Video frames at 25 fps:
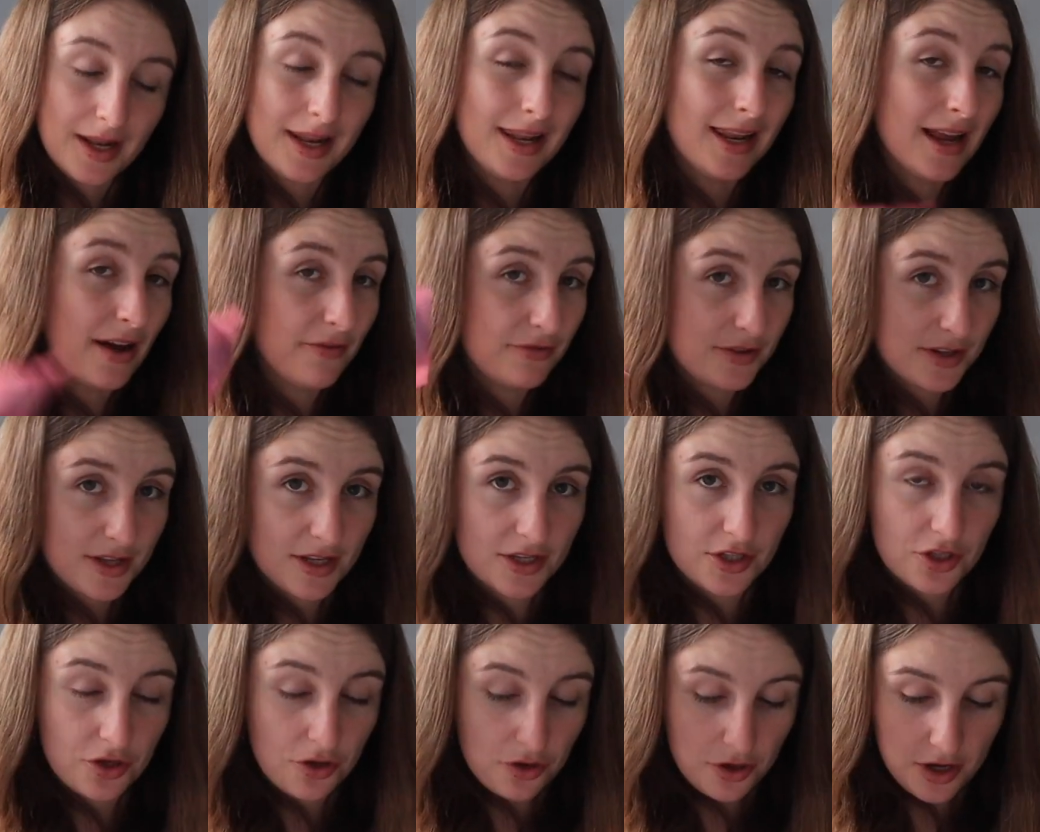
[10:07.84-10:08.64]
Loved
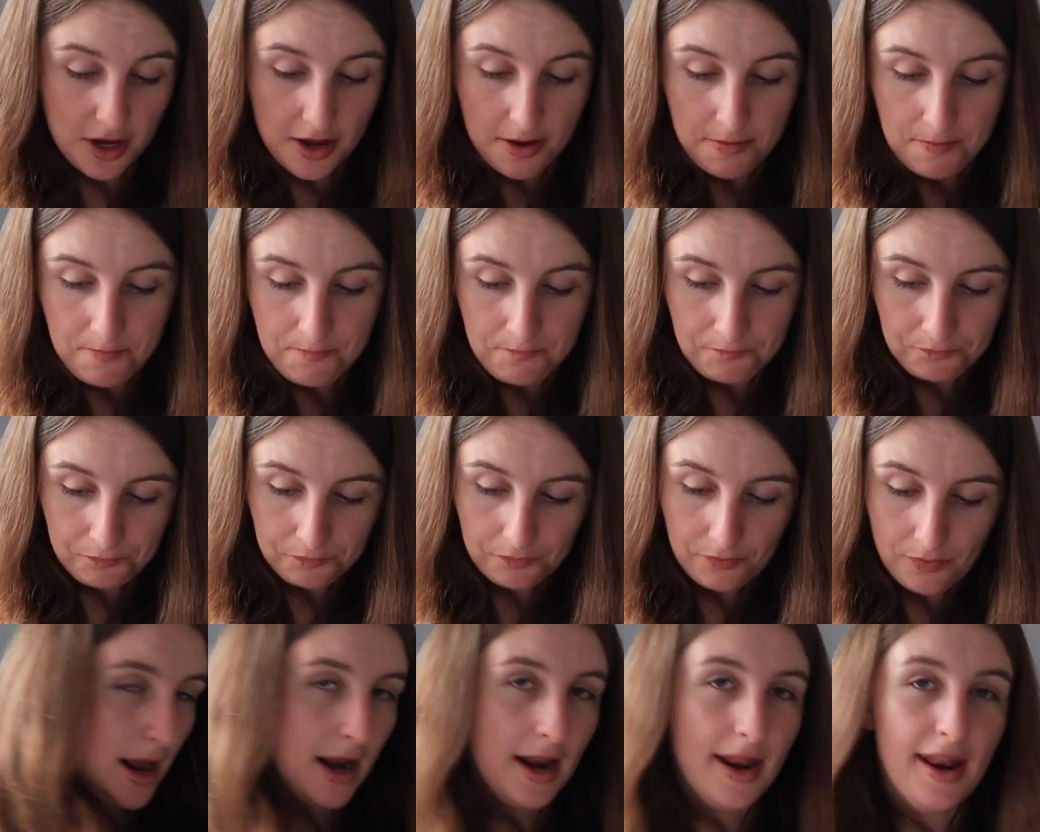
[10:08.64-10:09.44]
this cookie.
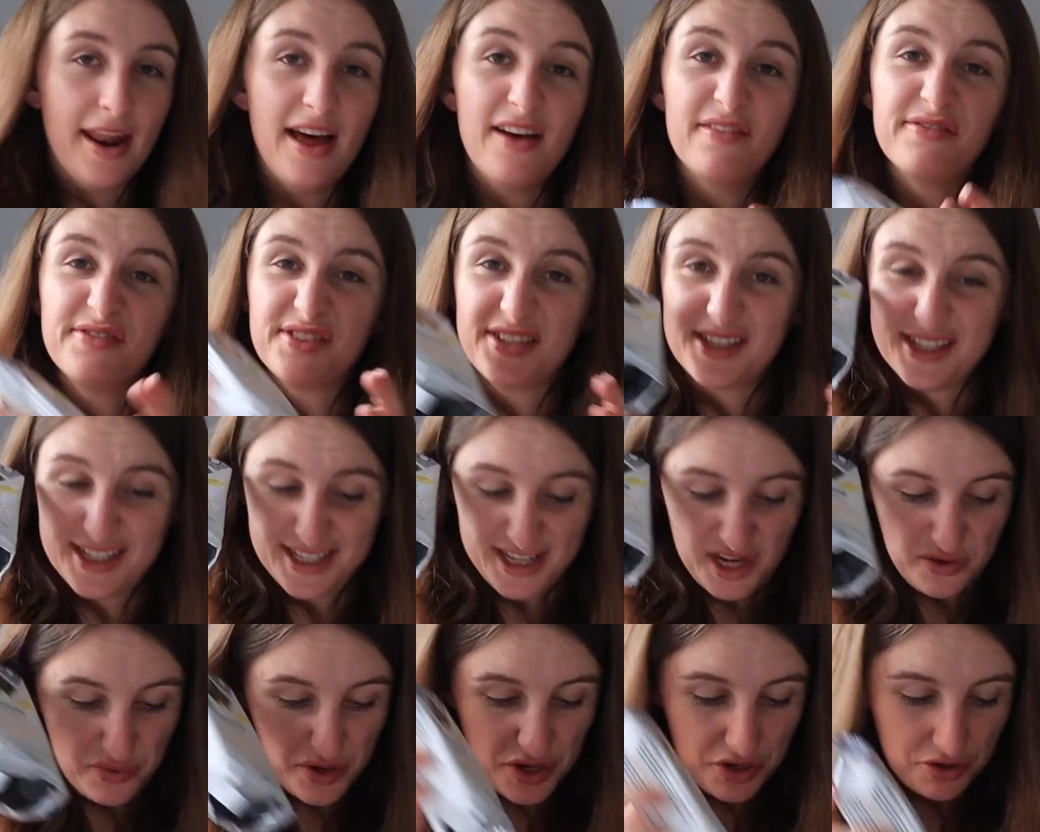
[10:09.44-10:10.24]
Loved the
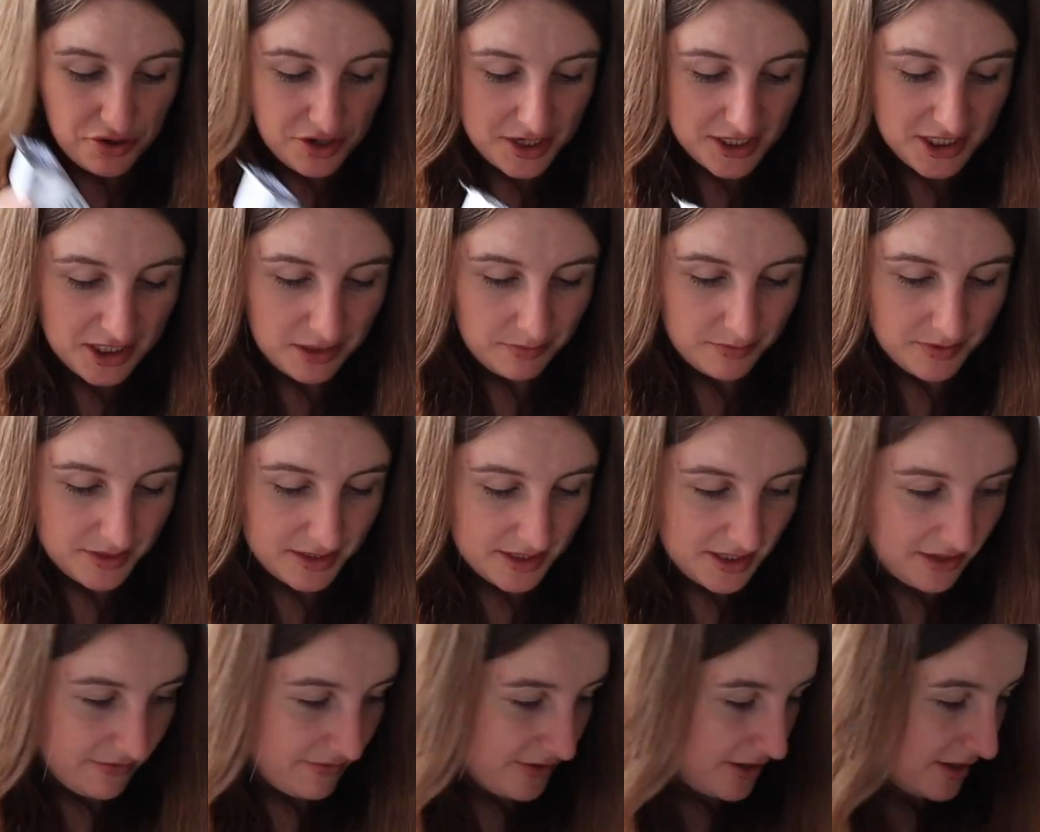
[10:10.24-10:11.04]
seaweed
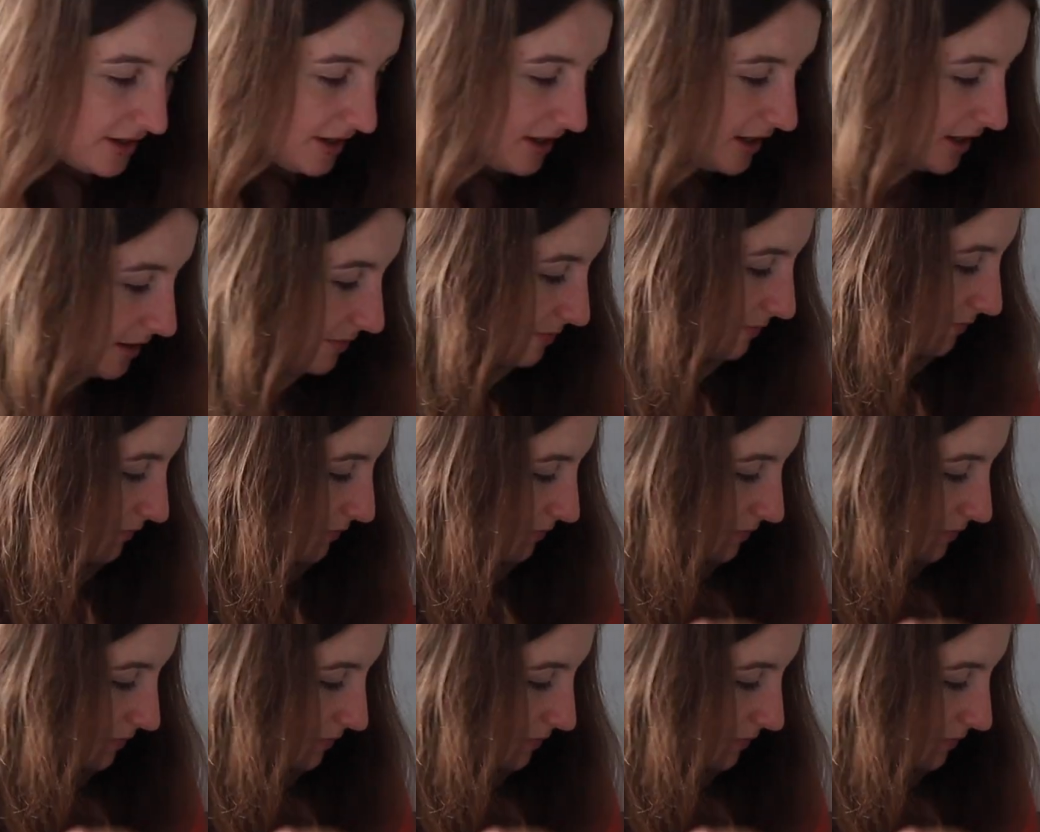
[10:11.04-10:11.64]
crisps, definitely.